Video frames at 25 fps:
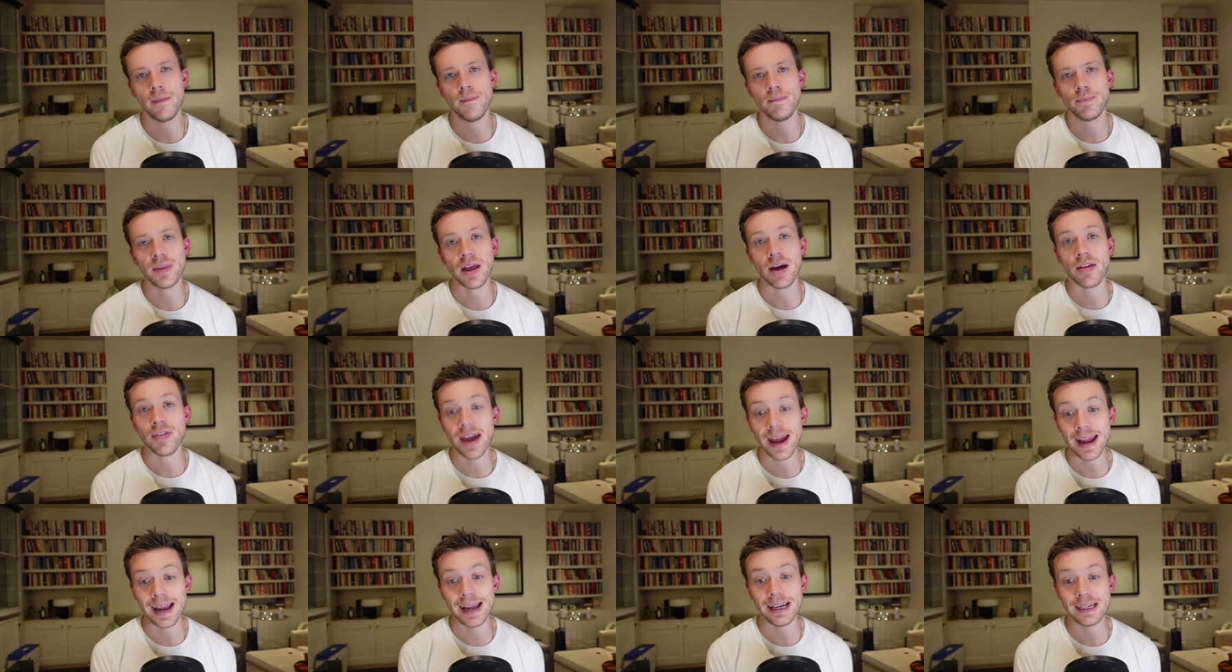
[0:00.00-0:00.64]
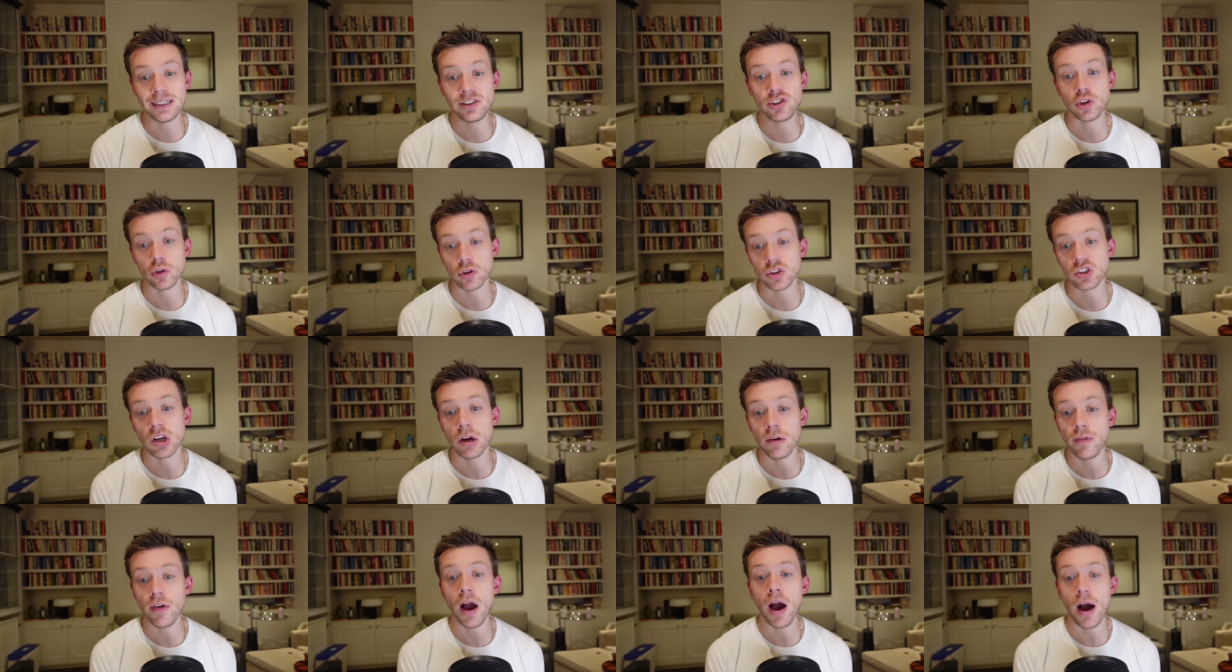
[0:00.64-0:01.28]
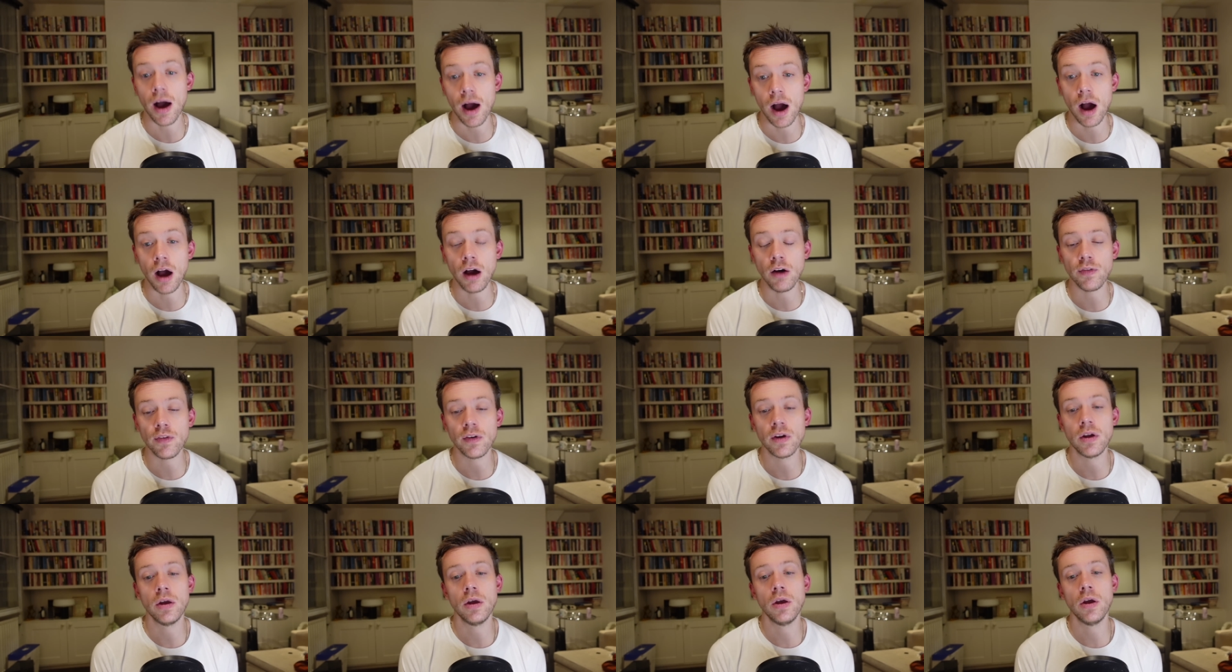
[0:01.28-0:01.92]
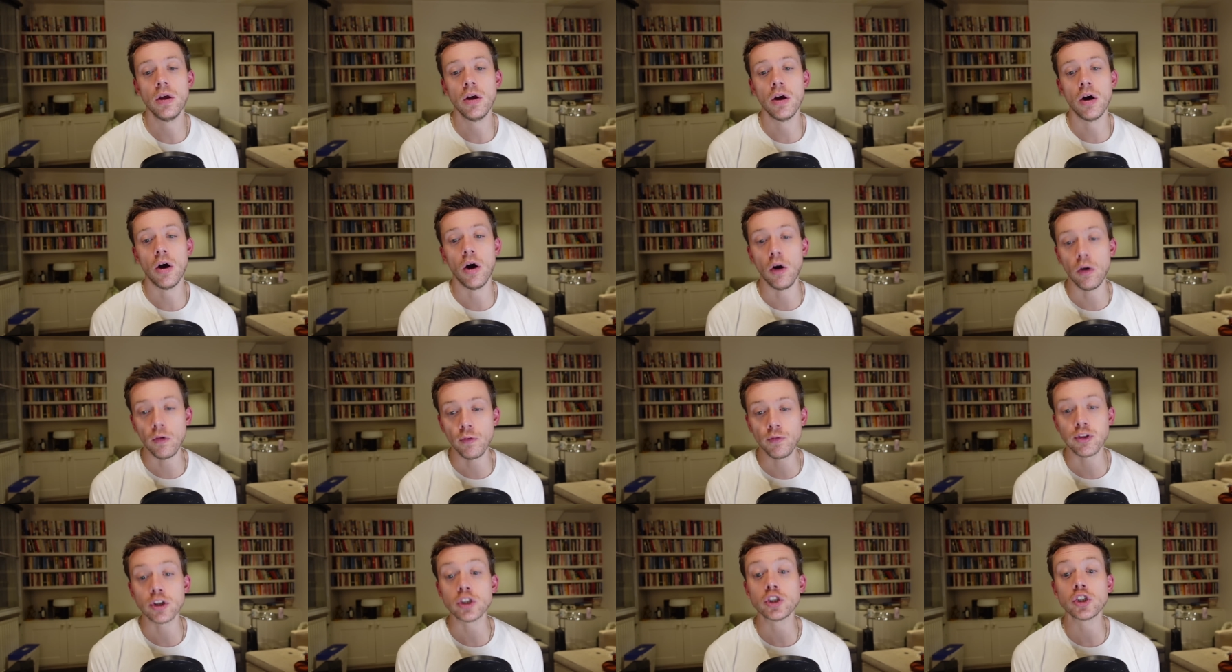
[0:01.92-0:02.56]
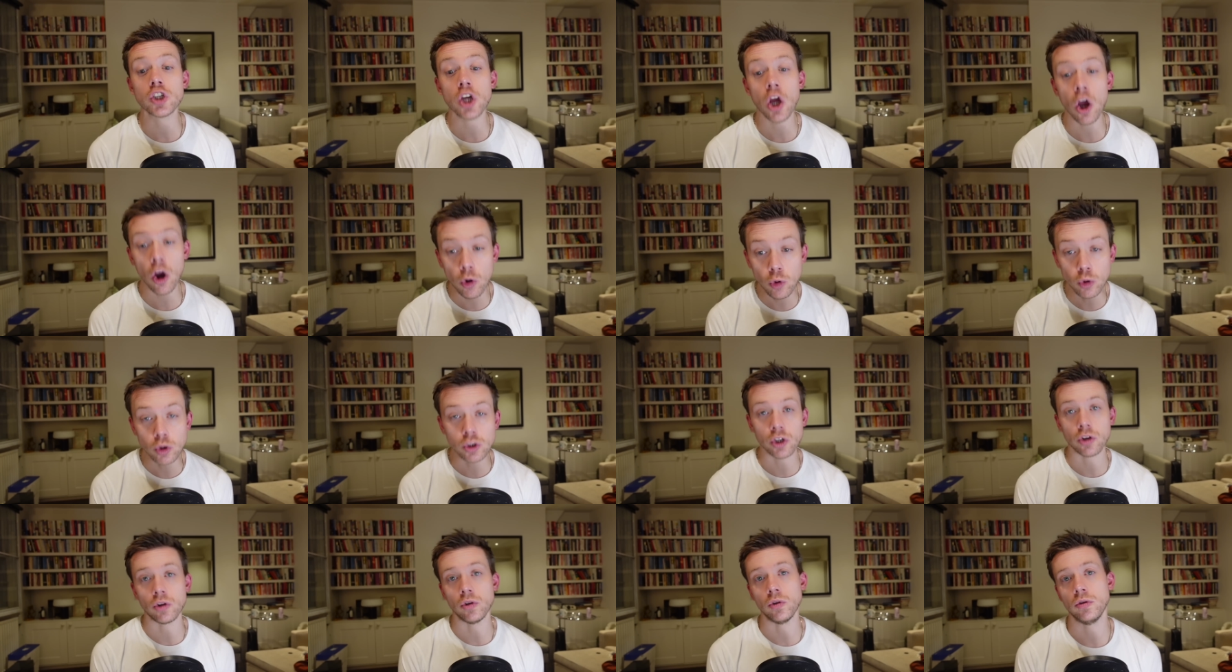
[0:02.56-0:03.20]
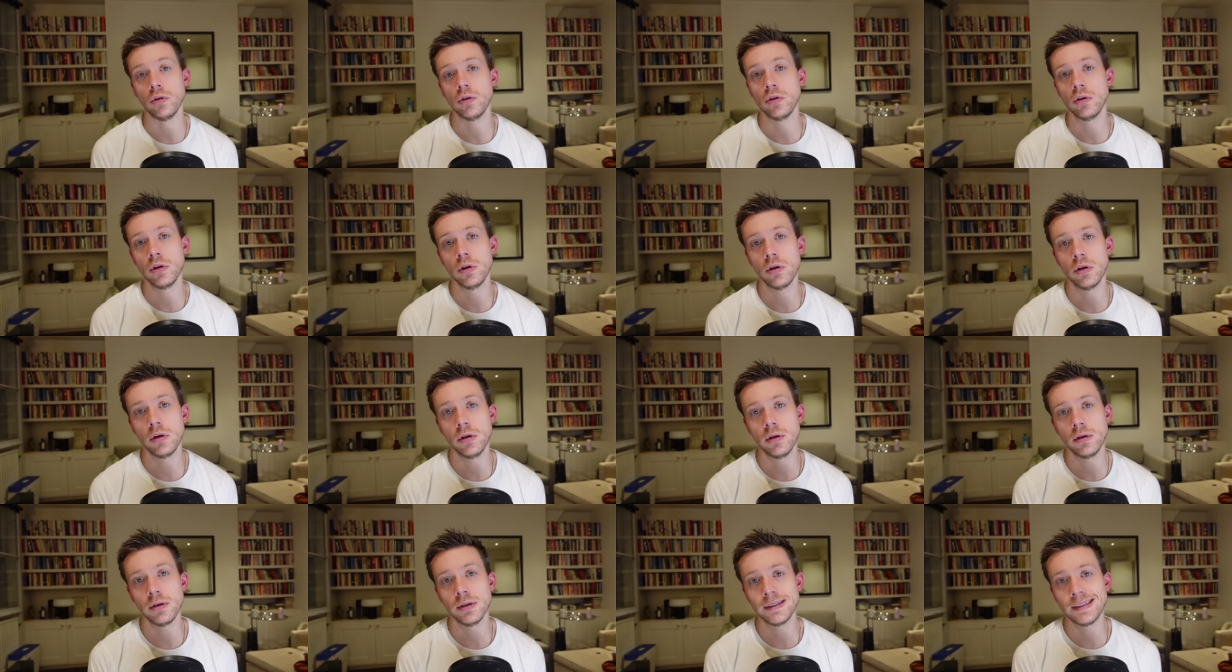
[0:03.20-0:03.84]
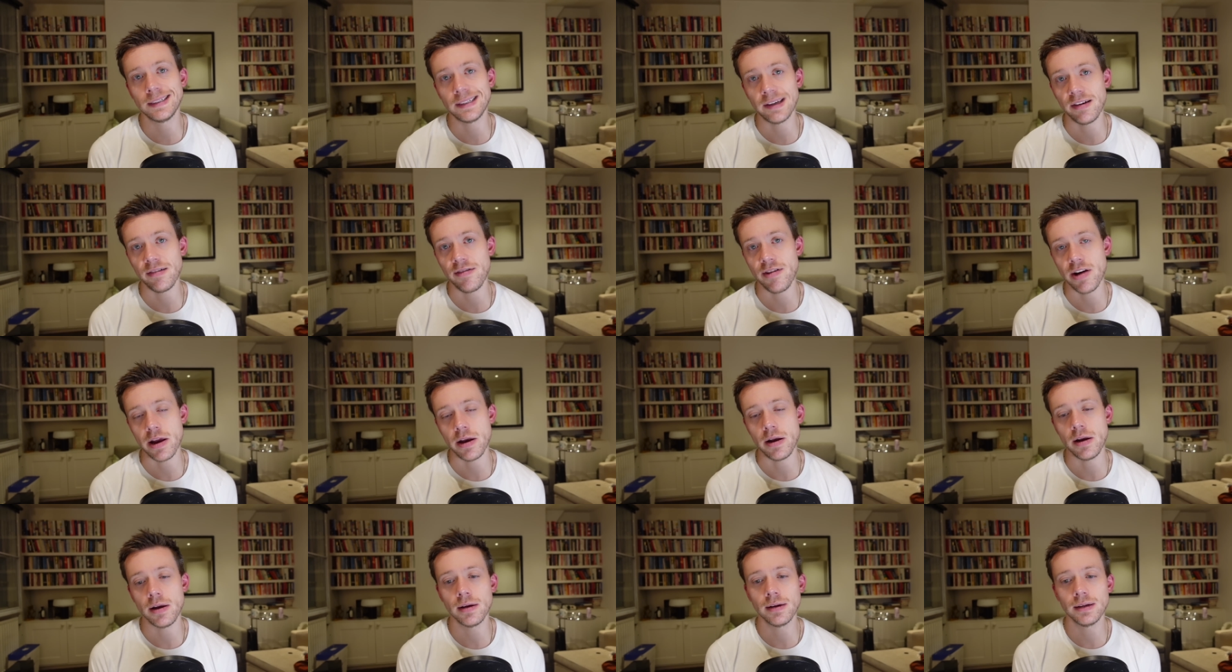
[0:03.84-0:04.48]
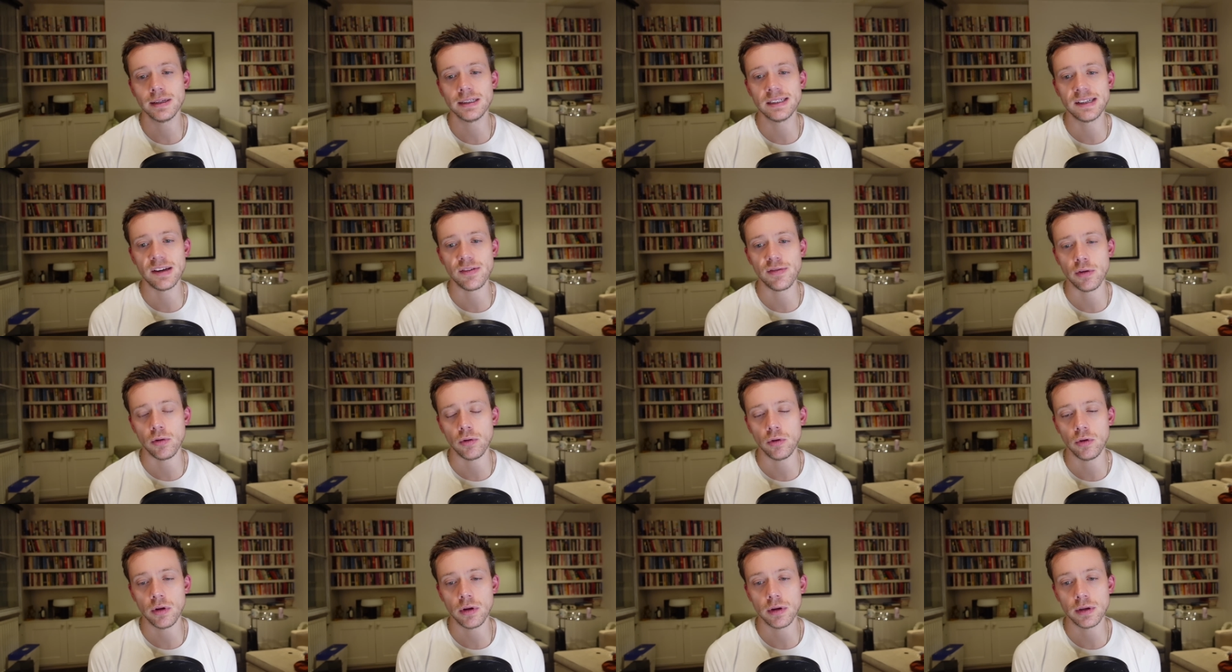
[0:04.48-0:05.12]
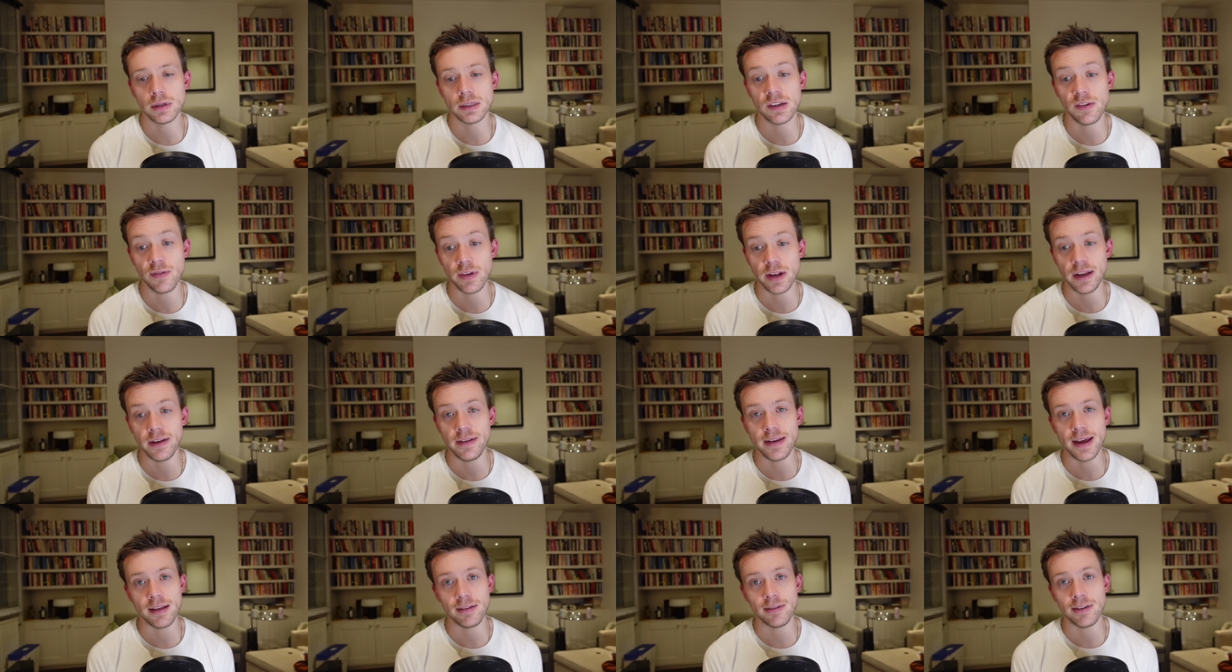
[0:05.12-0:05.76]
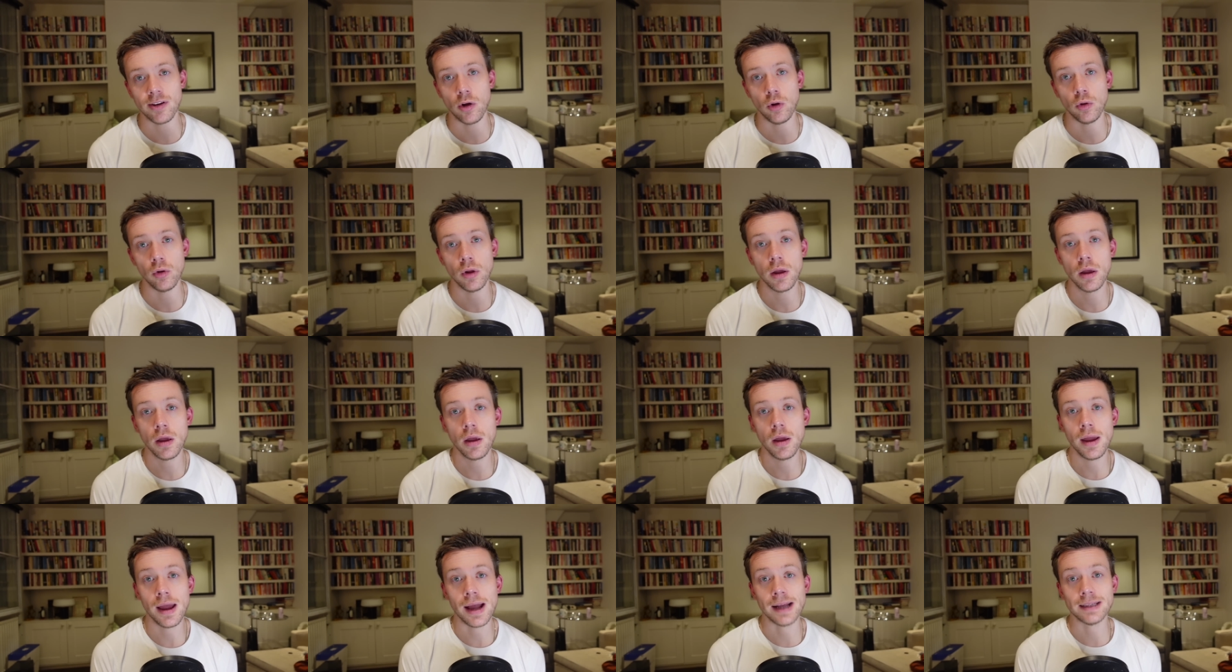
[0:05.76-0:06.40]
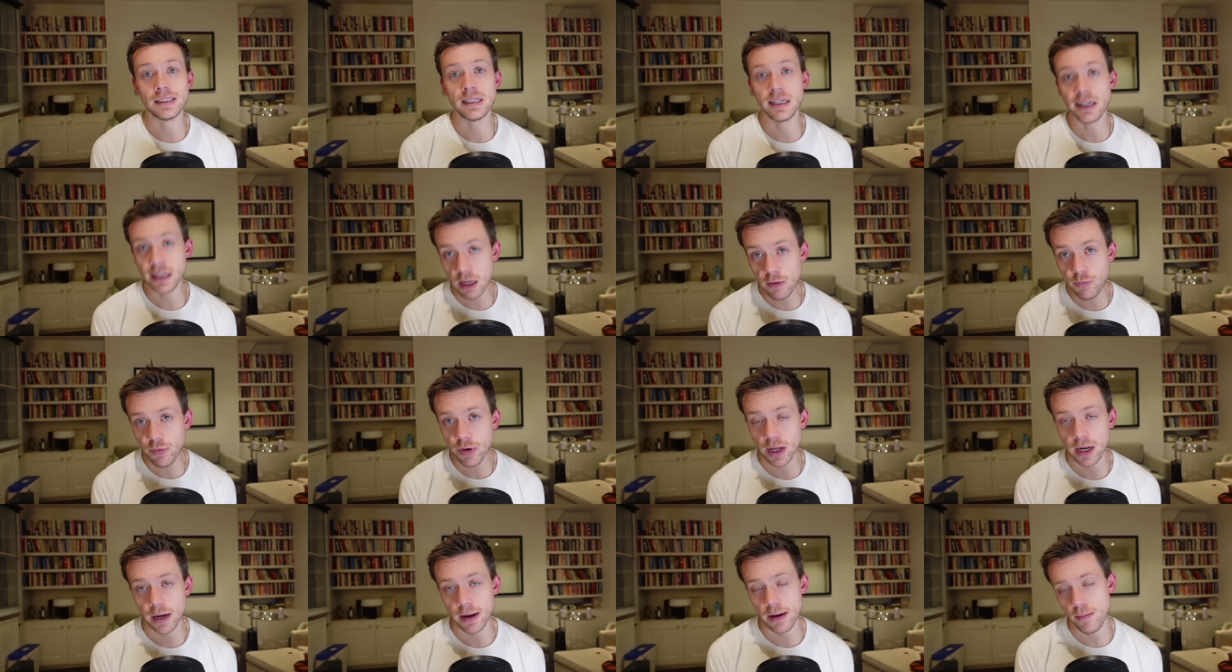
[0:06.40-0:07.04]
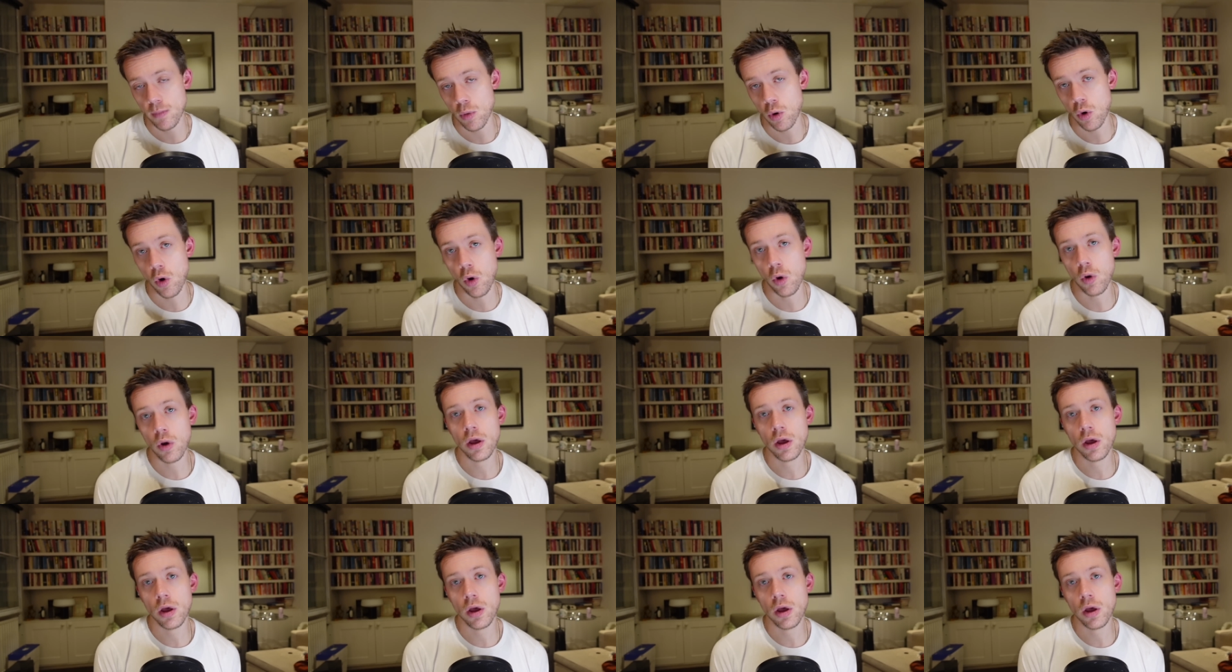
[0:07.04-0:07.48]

Now, that is just over half of the total Syrian civilian death toll, and significantly more